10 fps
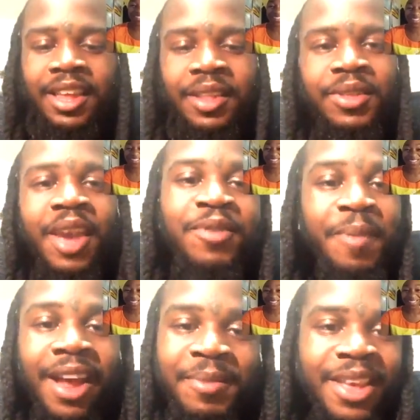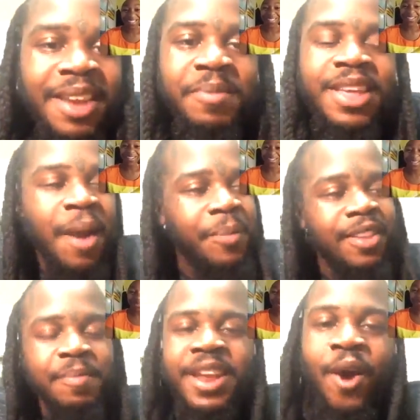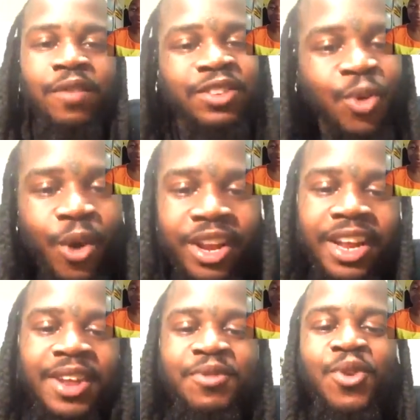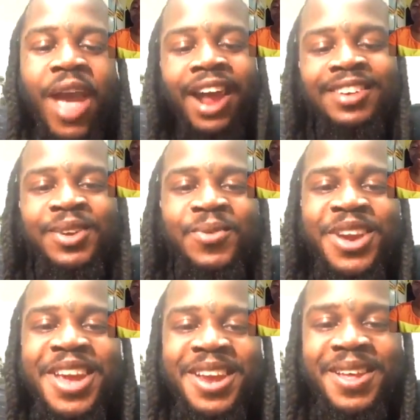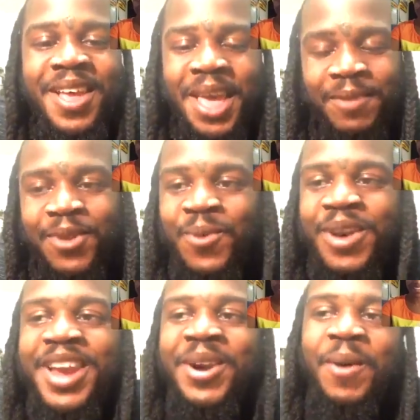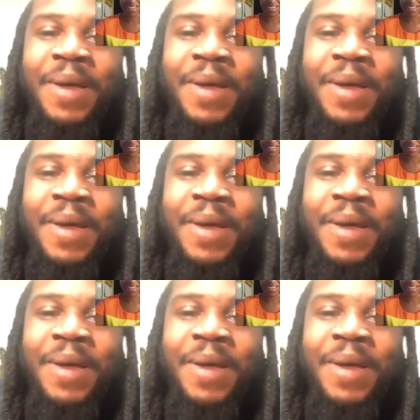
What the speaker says: everybody be hitting me up. It's been over 20. And if you actually read, if you read on my